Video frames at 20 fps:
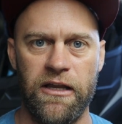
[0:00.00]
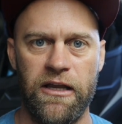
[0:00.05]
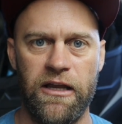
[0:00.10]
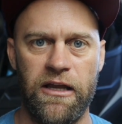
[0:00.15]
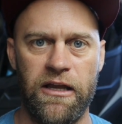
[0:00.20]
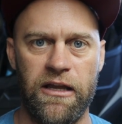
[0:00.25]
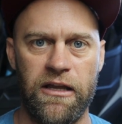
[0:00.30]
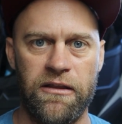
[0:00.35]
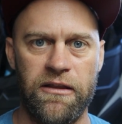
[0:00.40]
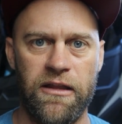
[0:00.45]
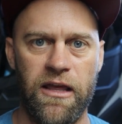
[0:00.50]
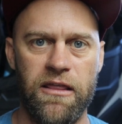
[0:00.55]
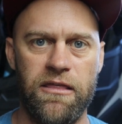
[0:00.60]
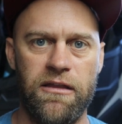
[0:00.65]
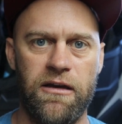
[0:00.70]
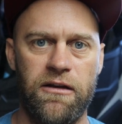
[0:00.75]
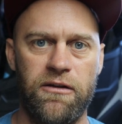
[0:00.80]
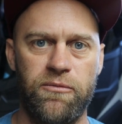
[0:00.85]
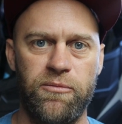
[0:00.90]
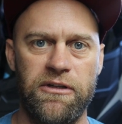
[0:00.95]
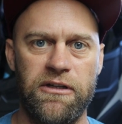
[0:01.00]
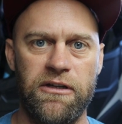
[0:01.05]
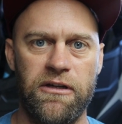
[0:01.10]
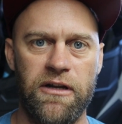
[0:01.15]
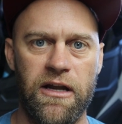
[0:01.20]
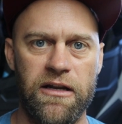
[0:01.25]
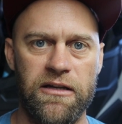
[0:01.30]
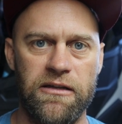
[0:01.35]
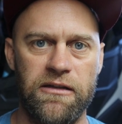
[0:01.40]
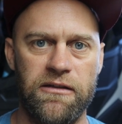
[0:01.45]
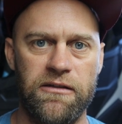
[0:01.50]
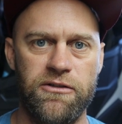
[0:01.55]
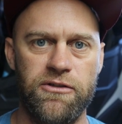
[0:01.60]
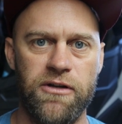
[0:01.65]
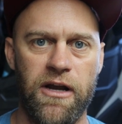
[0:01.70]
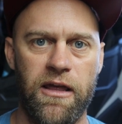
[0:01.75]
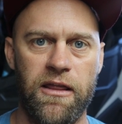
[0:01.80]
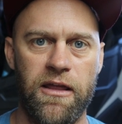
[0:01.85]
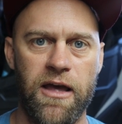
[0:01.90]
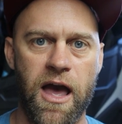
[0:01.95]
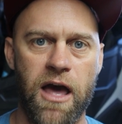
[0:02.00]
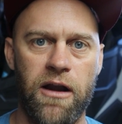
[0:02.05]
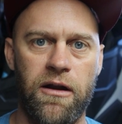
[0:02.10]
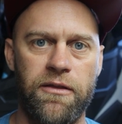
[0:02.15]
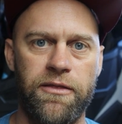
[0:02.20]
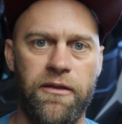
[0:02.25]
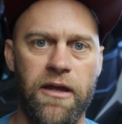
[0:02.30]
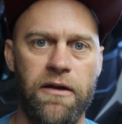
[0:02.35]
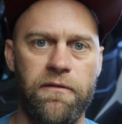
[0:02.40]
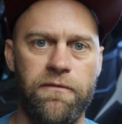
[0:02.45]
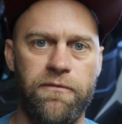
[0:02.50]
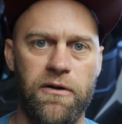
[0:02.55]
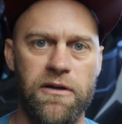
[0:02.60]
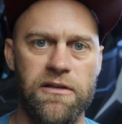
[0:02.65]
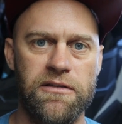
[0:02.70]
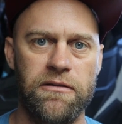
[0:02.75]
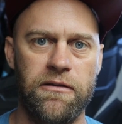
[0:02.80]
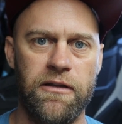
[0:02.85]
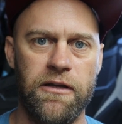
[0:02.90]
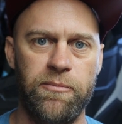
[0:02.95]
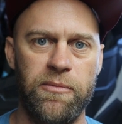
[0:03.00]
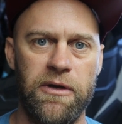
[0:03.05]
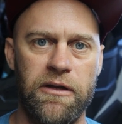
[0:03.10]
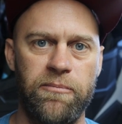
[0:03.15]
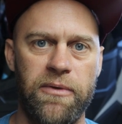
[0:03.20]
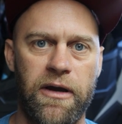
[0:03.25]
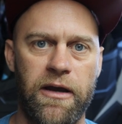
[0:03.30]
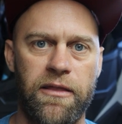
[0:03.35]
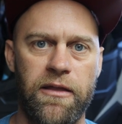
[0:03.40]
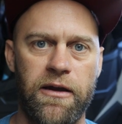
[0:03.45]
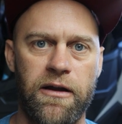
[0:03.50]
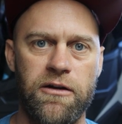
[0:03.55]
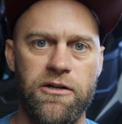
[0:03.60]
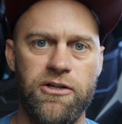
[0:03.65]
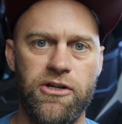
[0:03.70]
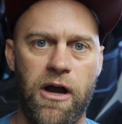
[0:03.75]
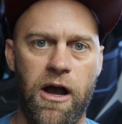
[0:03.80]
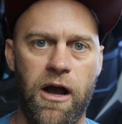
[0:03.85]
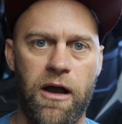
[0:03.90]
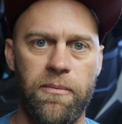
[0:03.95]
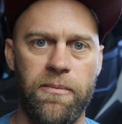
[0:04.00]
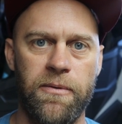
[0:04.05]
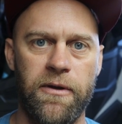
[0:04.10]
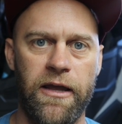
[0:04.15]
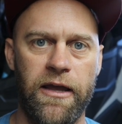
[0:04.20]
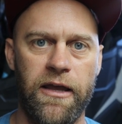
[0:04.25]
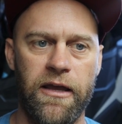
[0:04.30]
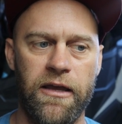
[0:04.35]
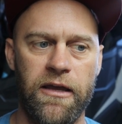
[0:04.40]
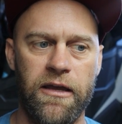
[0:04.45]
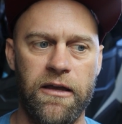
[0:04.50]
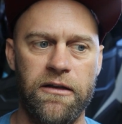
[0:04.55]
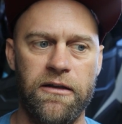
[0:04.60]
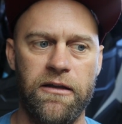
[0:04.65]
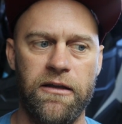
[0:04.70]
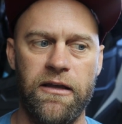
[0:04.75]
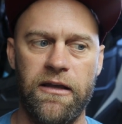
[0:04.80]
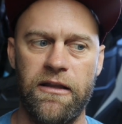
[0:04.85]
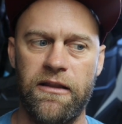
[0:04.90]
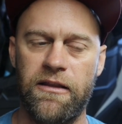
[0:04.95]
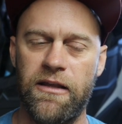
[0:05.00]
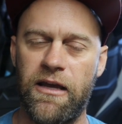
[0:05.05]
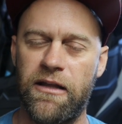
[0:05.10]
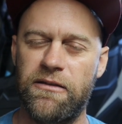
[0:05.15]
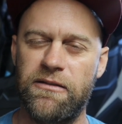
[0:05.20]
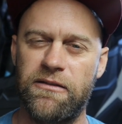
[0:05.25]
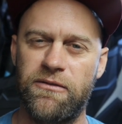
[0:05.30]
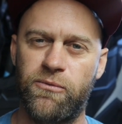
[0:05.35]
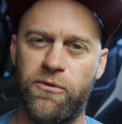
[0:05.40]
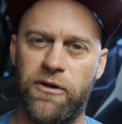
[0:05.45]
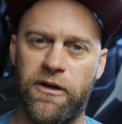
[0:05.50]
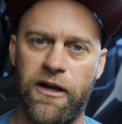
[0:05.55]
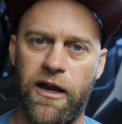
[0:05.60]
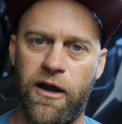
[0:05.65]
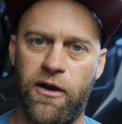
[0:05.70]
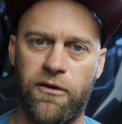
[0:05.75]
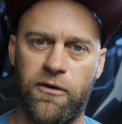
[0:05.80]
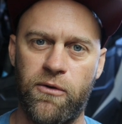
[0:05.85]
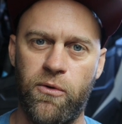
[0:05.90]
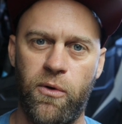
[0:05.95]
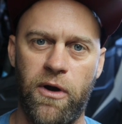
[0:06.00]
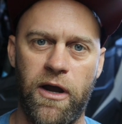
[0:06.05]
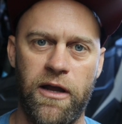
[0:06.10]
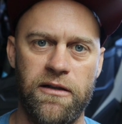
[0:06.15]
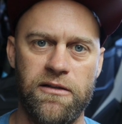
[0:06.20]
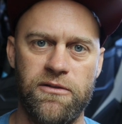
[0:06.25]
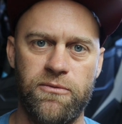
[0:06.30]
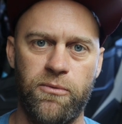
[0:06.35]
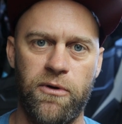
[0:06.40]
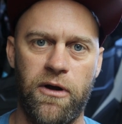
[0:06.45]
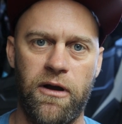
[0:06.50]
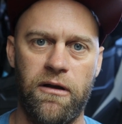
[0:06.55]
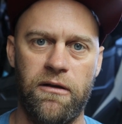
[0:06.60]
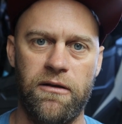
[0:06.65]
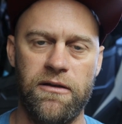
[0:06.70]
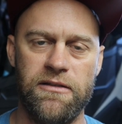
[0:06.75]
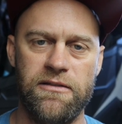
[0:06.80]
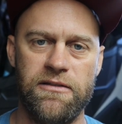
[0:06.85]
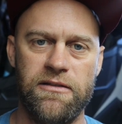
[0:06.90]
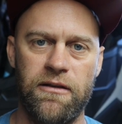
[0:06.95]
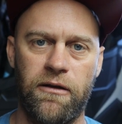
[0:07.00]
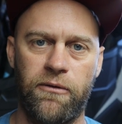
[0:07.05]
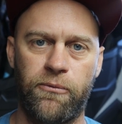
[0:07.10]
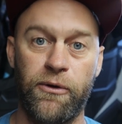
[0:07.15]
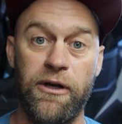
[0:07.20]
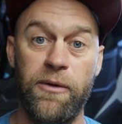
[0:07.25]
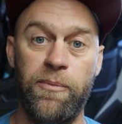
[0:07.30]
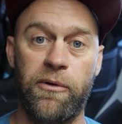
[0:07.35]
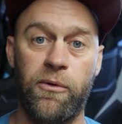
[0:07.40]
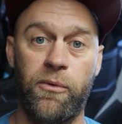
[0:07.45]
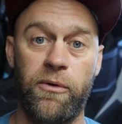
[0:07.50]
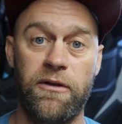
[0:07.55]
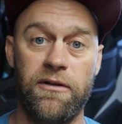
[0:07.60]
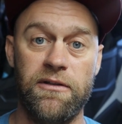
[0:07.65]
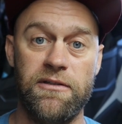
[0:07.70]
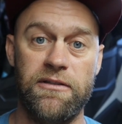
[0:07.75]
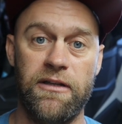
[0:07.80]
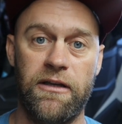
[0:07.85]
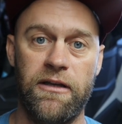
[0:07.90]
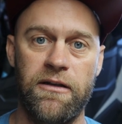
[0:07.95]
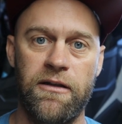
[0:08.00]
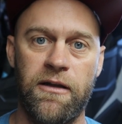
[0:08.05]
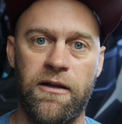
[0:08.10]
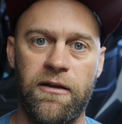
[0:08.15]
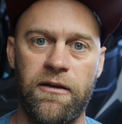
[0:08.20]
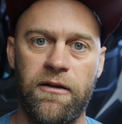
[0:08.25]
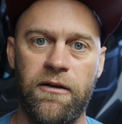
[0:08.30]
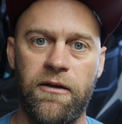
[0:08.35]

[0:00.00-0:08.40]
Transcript: And they thought it'd be a good idea to try that on their frozen lake bed by their shop. And that didn't work out quite as well as the Reaper wheels did.